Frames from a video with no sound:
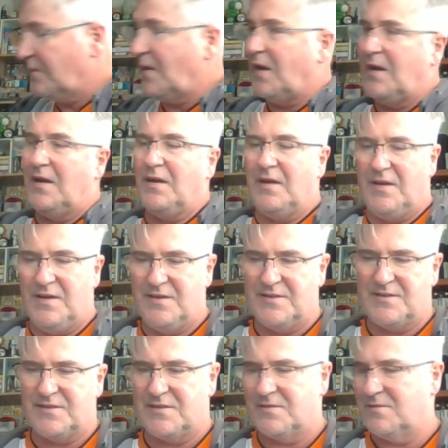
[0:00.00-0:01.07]
And
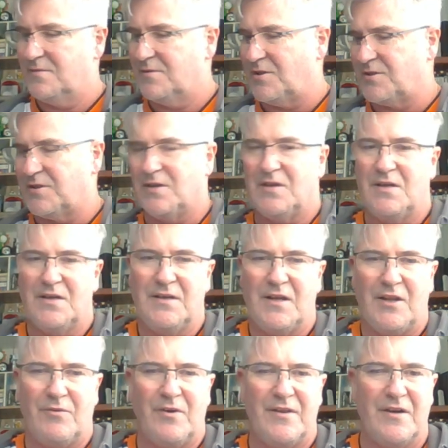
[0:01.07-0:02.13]
here's just
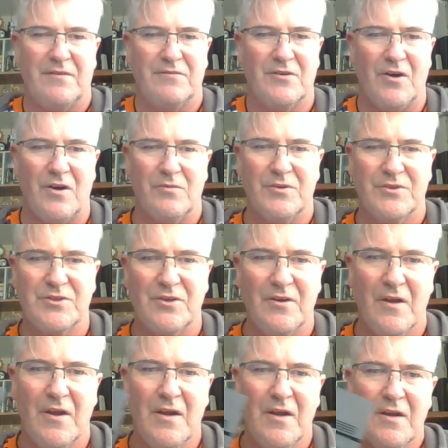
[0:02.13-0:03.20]
another one that I've got, which
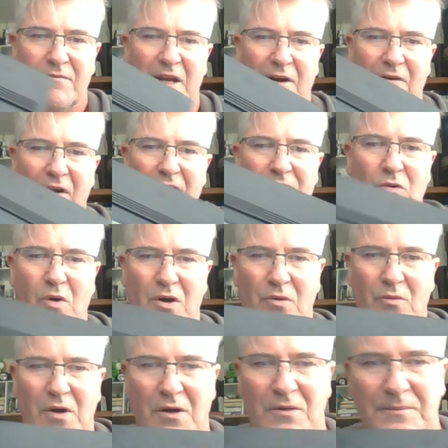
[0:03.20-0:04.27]
I've had around for quite a
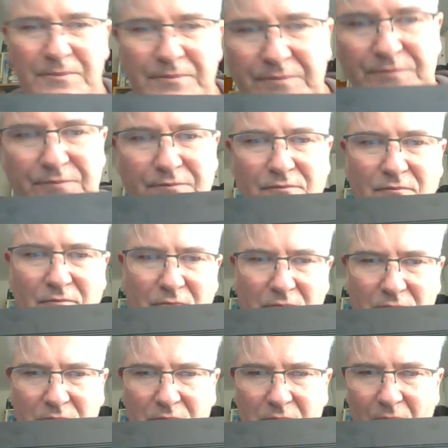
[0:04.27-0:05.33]
while.
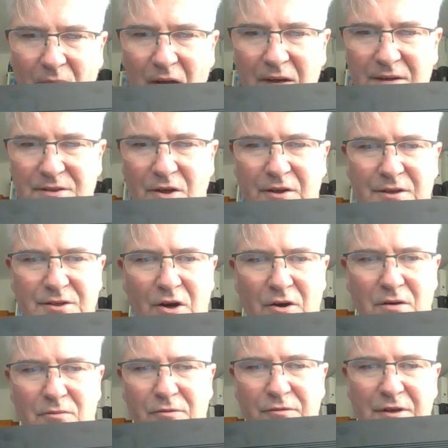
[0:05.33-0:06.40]
Again, it's got those
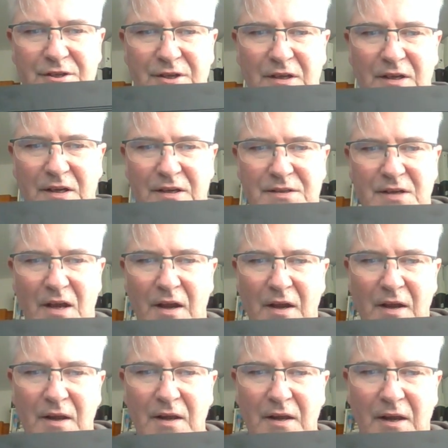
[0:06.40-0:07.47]
horrible fleshy keys.
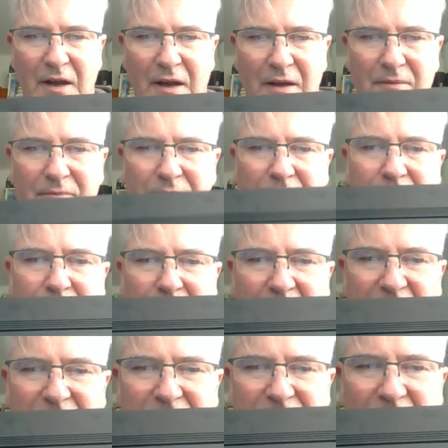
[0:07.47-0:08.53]
But
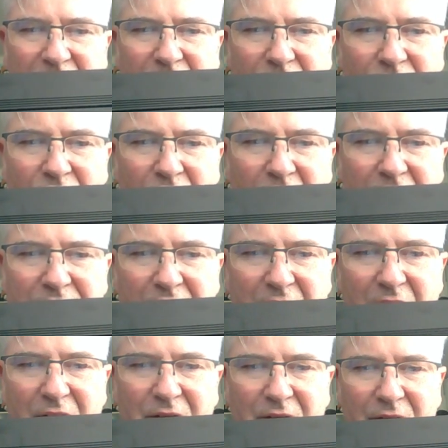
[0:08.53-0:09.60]
as I said in the earlier
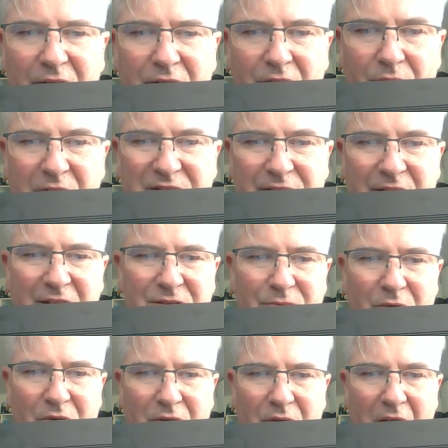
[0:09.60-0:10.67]
video, the reason these
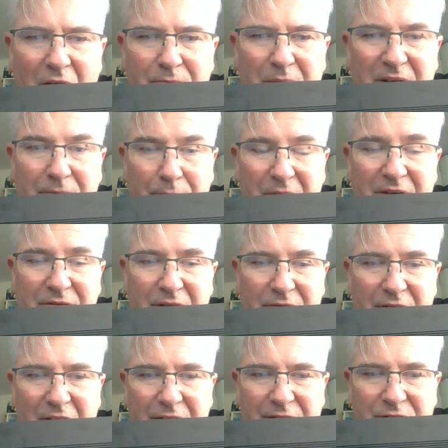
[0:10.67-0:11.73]
were a bit of an
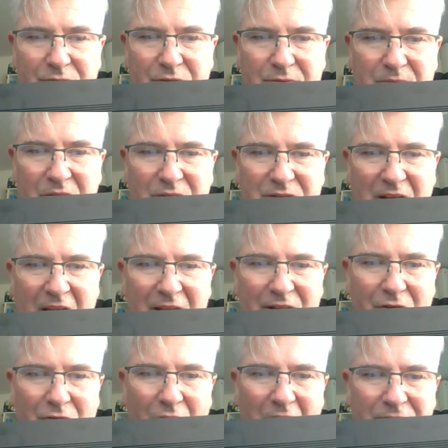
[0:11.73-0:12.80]
advantage was because they had the
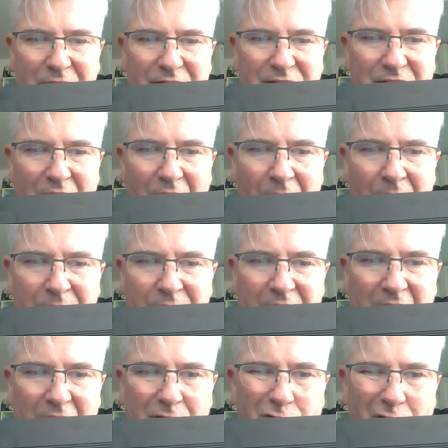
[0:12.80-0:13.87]
graphics
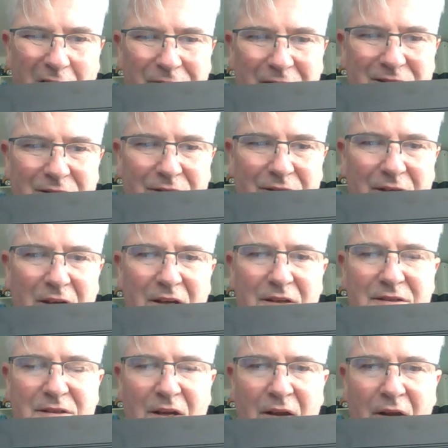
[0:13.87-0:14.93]
yellow graphics on the
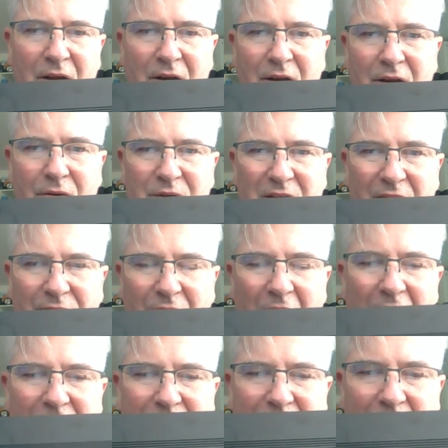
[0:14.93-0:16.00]
keys. When you had the
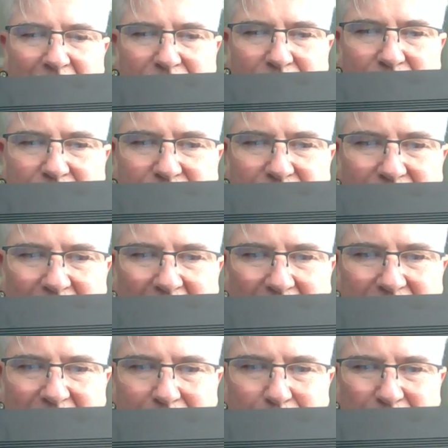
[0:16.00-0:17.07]
hard key version, you had
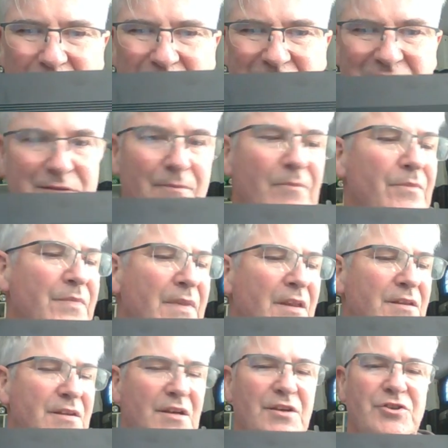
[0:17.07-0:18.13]
to put a
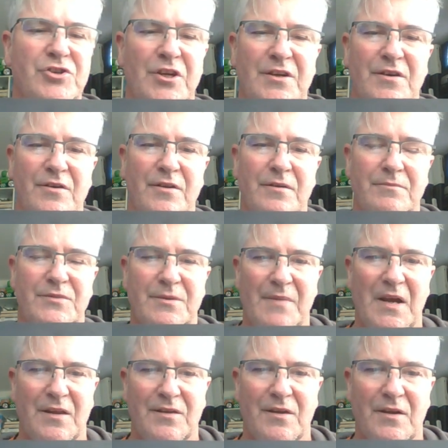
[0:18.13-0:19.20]
sticker sheet on them to
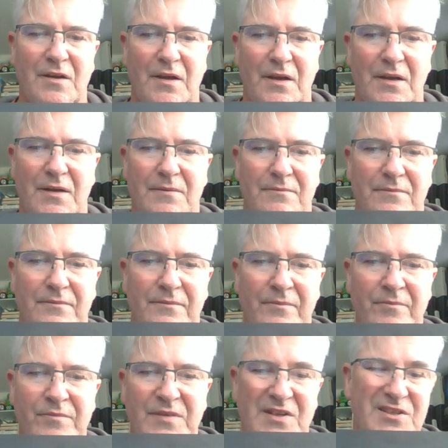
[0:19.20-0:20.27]
make the
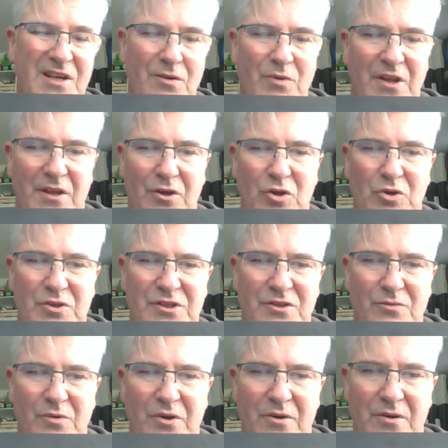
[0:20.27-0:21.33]
to see where the cursors
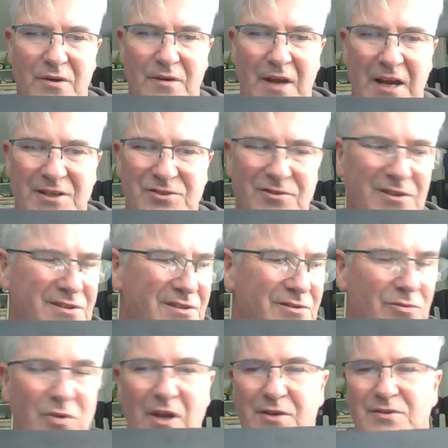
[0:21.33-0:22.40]
were and asterisks and
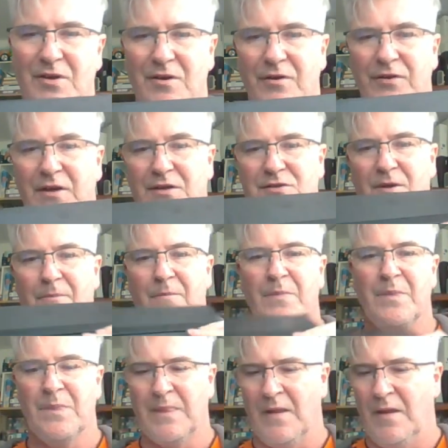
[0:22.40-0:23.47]
all those kind of things.
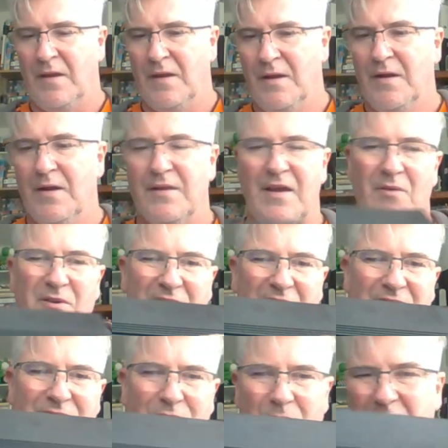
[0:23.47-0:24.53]
That one
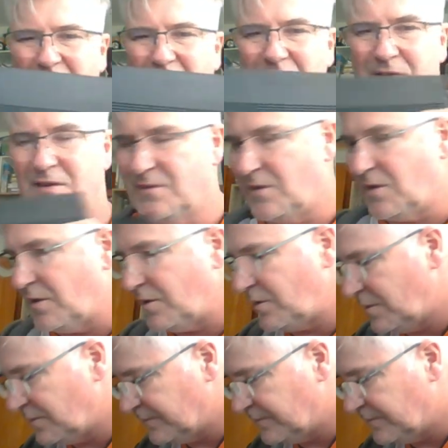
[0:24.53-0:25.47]
needs repair, it doesn't go.